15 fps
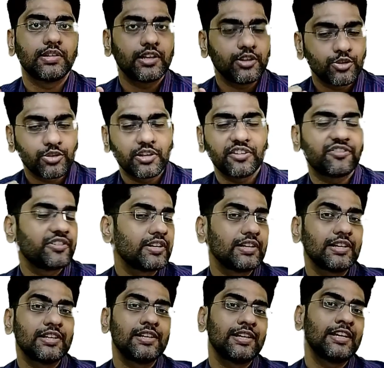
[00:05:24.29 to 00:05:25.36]
then you
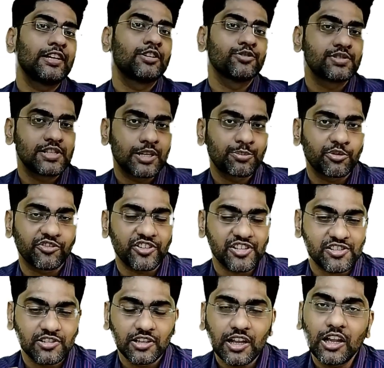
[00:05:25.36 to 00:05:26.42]
definitely need to seek
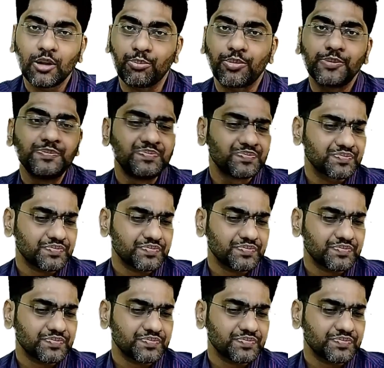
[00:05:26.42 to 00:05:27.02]
professional help.